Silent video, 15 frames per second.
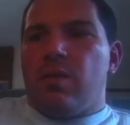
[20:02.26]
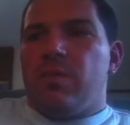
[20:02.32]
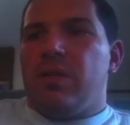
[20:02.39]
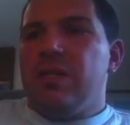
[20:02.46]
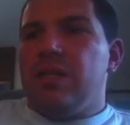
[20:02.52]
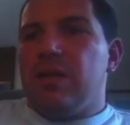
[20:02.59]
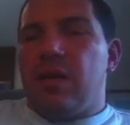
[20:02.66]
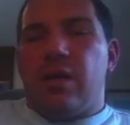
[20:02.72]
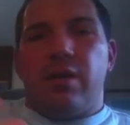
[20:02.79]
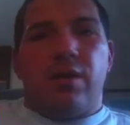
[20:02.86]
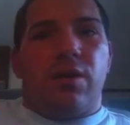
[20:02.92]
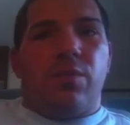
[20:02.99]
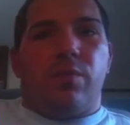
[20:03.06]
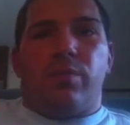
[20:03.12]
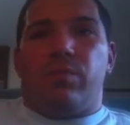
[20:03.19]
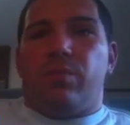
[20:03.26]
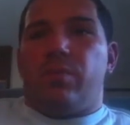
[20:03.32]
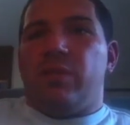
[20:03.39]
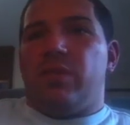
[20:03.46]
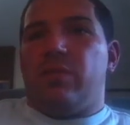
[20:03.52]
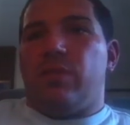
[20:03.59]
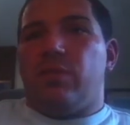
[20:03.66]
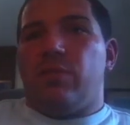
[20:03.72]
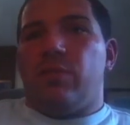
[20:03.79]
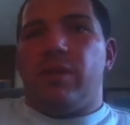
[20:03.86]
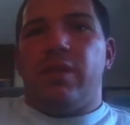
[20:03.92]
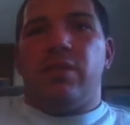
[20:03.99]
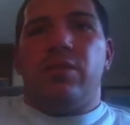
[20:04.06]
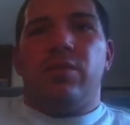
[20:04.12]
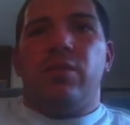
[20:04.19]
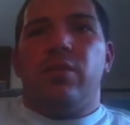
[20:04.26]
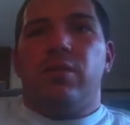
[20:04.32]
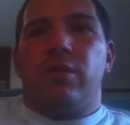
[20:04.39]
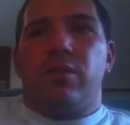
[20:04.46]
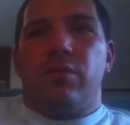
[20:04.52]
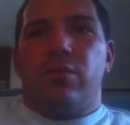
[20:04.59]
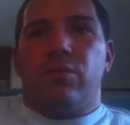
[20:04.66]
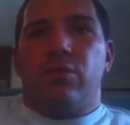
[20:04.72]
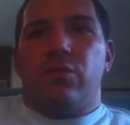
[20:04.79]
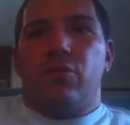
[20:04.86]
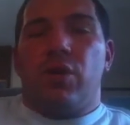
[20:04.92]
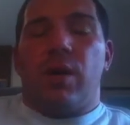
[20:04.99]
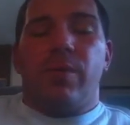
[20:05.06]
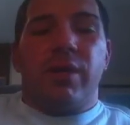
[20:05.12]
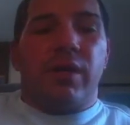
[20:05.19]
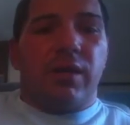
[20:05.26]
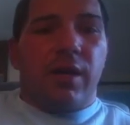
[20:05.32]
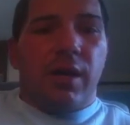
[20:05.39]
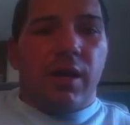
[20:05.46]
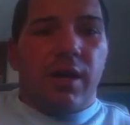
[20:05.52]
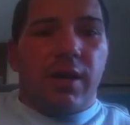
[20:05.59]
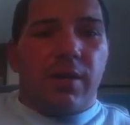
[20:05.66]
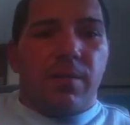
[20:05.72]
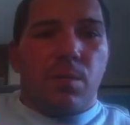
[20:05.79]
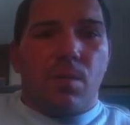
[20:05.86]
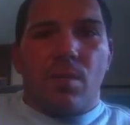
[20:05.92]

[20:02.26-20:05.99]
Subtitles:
please, please feel free to drop me a line.